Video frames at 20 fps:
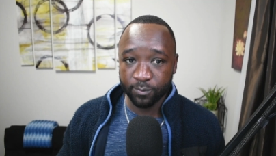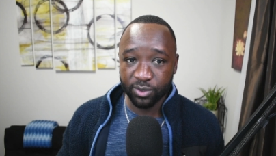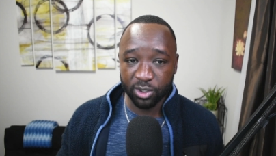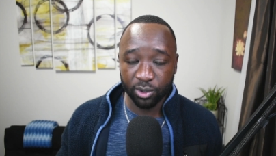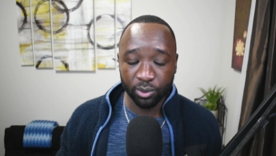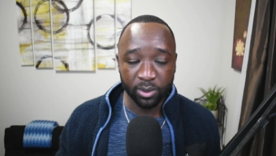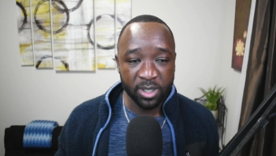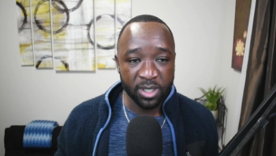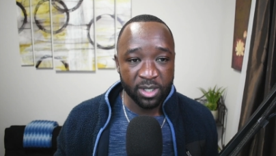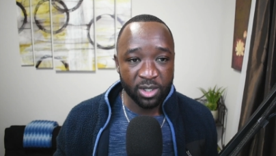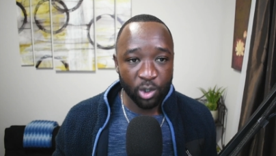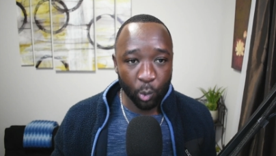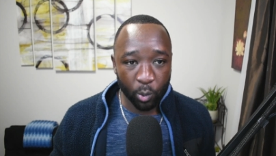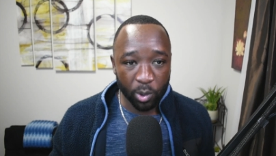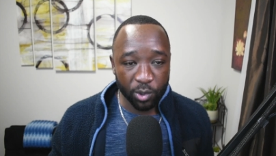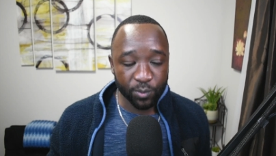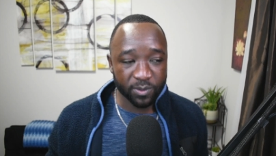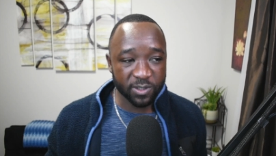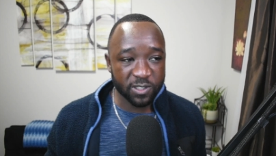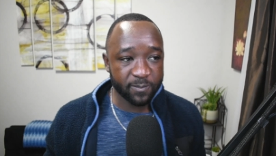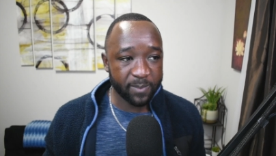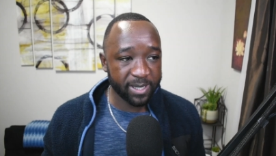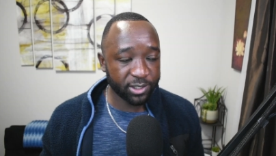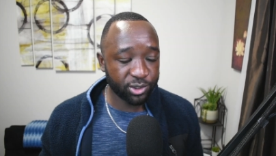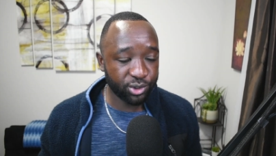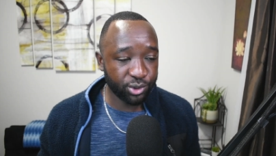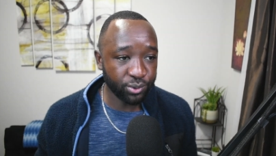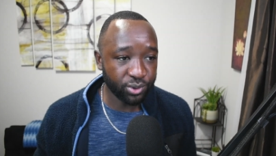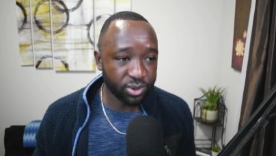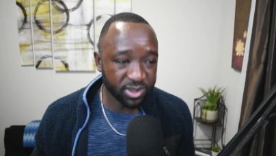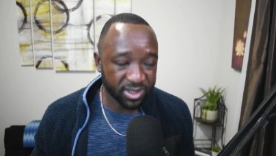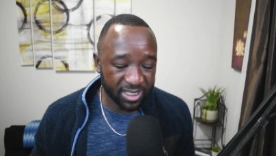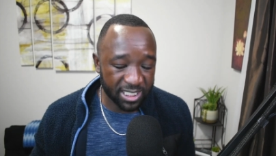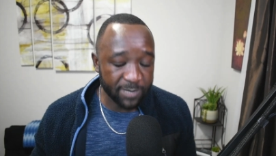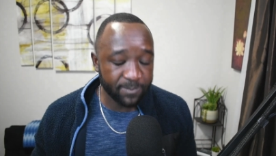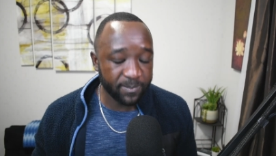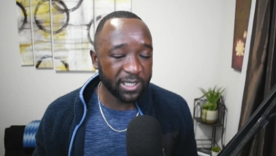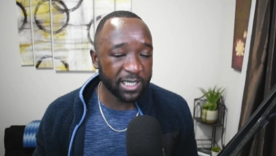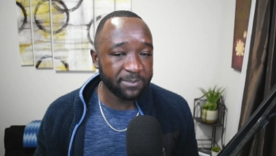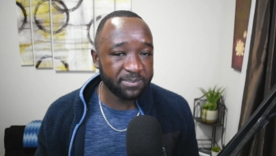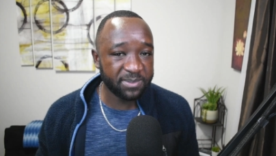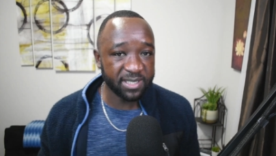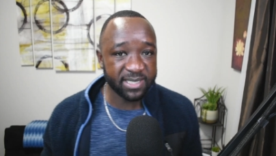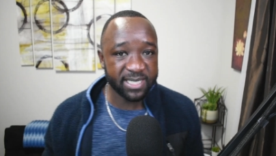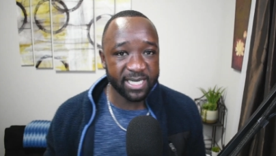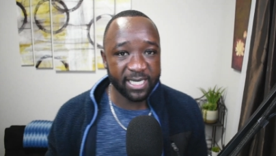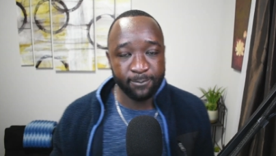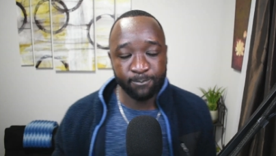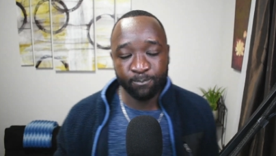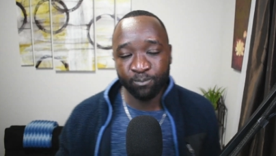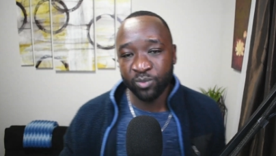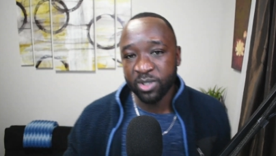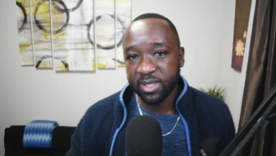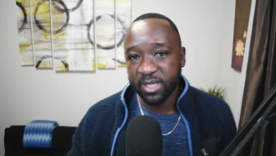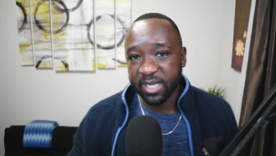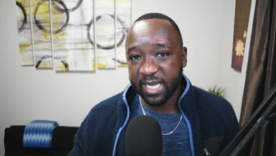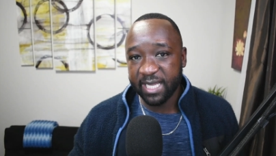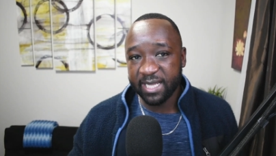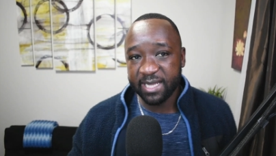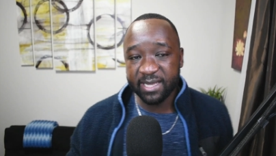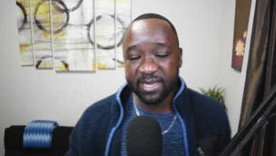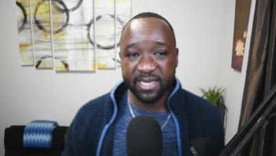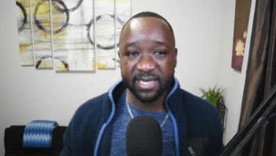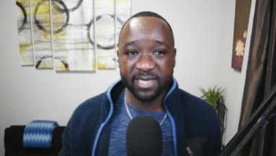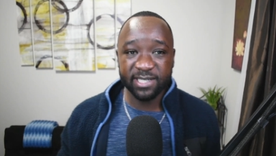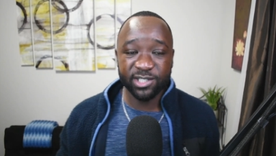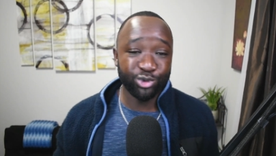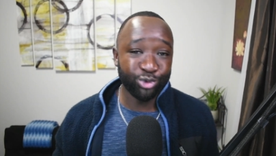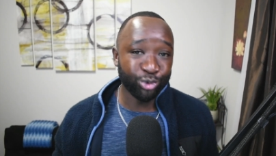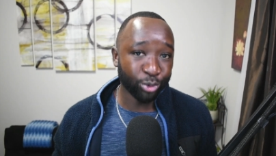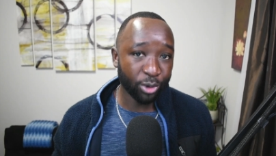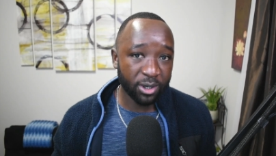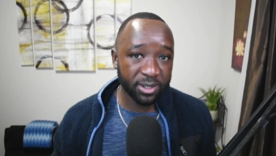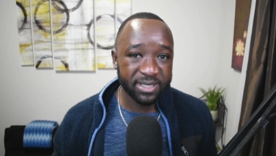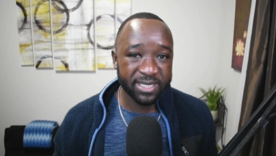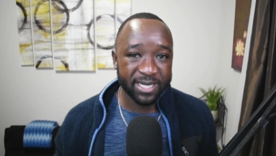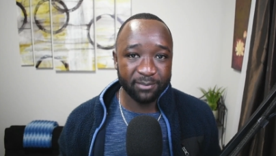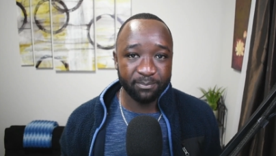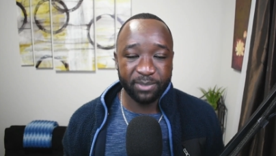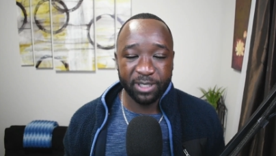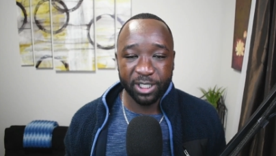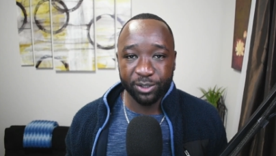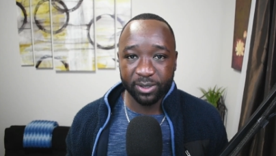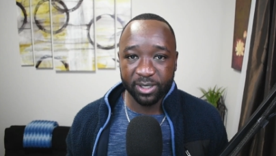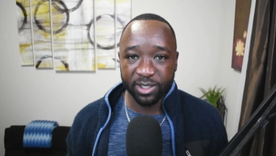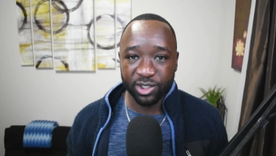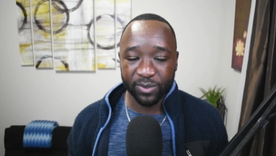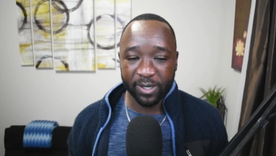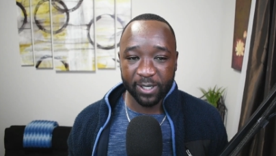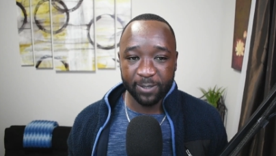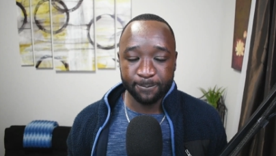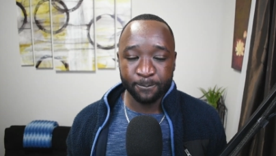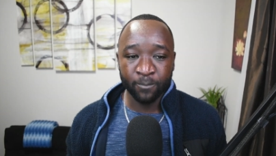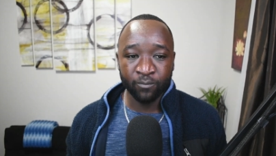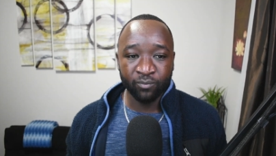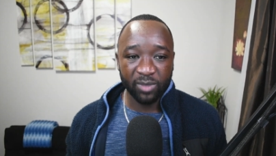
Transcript: So with respect to just keeping up to date in these drawdown periods, right?